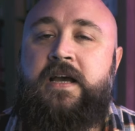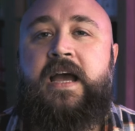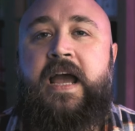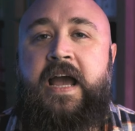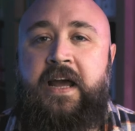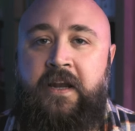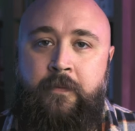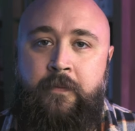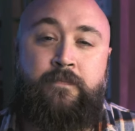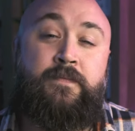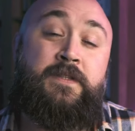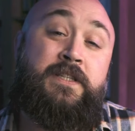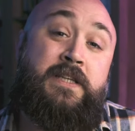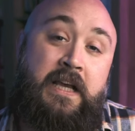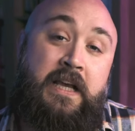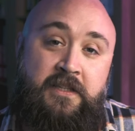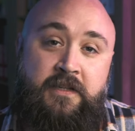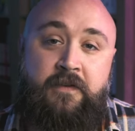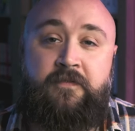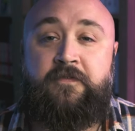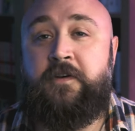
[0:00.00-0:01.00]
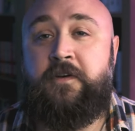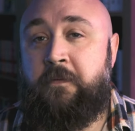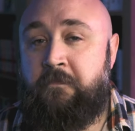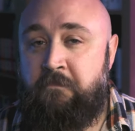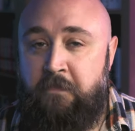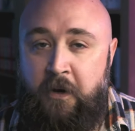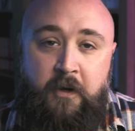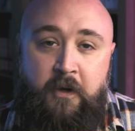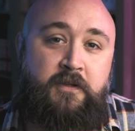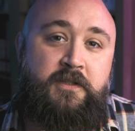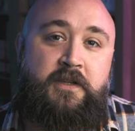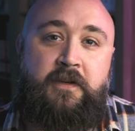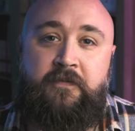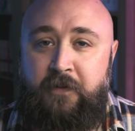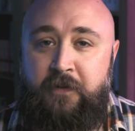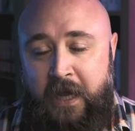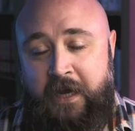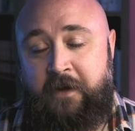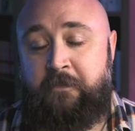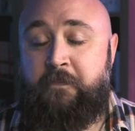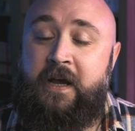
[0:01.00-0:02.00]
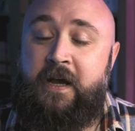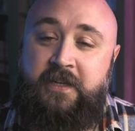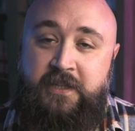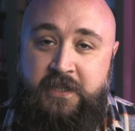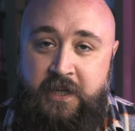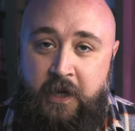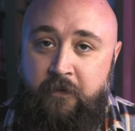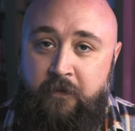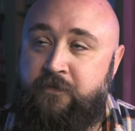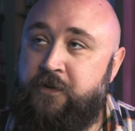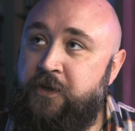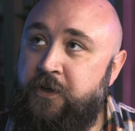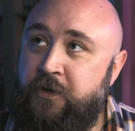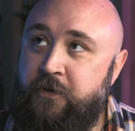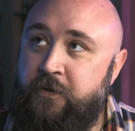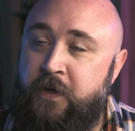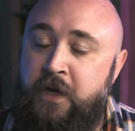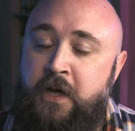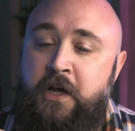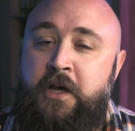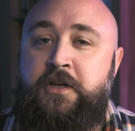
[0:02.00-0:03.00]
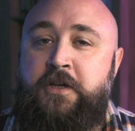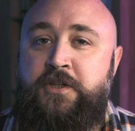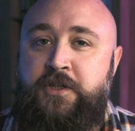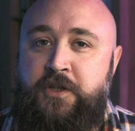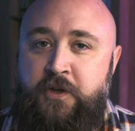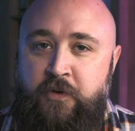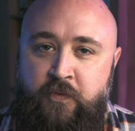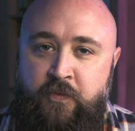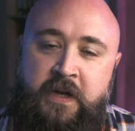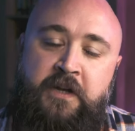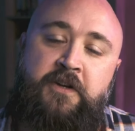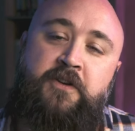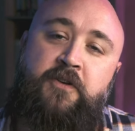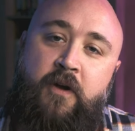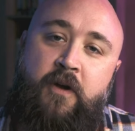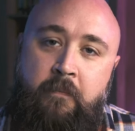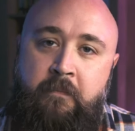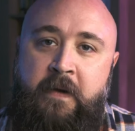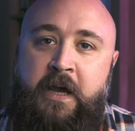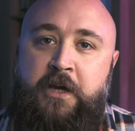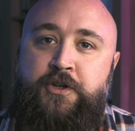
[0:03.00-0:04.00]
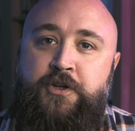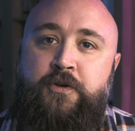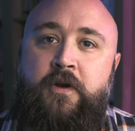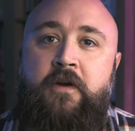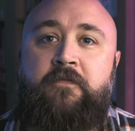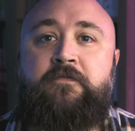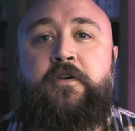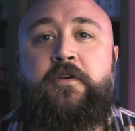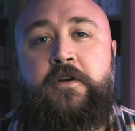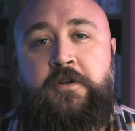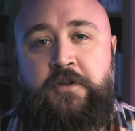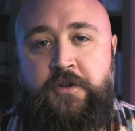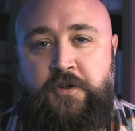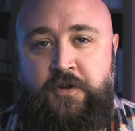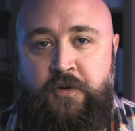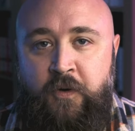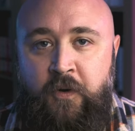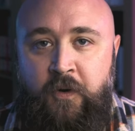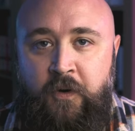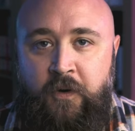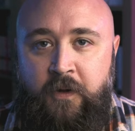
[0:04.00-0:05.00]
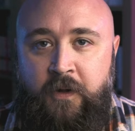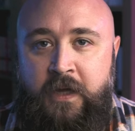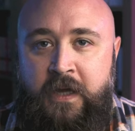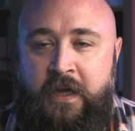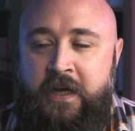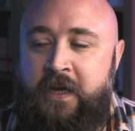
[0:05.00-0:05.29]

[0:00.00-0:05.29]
an obsessive compulsive like myself to surrender a measure of control,